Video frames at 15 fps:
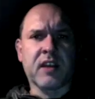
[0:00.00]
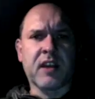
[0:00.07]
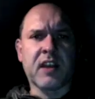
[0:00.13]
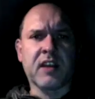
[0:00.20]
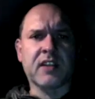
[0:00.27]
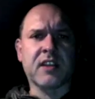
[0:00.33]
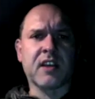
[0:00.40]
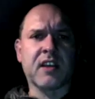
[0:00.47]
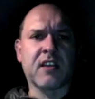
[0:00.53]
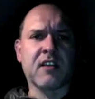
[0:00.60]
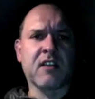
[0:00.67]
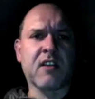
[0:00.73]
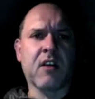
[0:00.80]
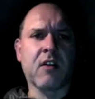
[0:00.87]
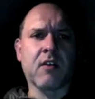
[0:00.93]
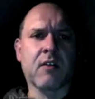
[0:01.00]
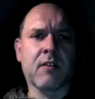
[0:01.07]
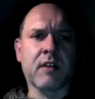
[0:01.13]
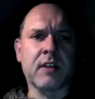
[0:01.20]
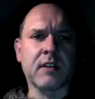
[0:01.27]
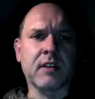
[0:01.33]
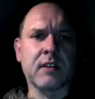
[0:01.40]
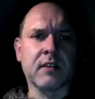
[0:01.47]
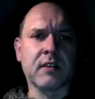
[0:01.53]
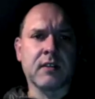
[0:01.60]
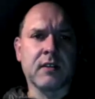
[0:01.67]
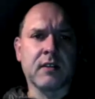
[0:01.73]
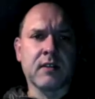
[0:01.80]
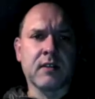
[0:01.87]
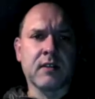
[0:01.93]
hitting concrete,
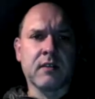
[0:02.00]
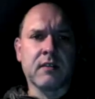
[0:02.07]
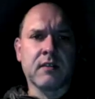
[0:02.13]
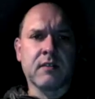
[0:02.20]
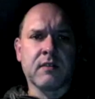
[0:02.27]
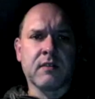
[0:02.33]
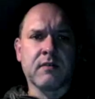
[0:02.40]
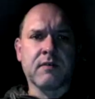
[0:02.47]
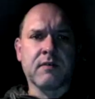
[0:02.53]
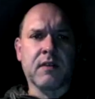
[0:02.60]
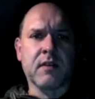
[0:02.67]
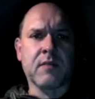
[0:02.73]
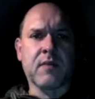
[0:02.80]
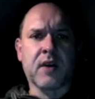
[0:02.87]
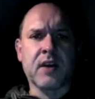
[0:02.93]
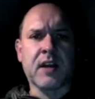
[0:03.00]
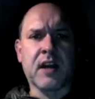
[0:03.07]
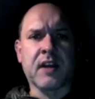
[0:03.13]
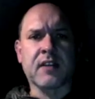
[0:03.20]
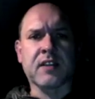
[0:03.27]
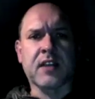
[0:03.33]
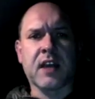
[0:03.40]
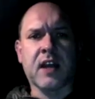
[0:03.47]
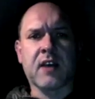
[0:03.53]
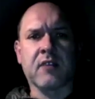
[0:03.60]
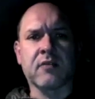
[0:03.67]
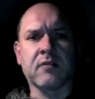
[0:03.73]
followed by Nana's howl.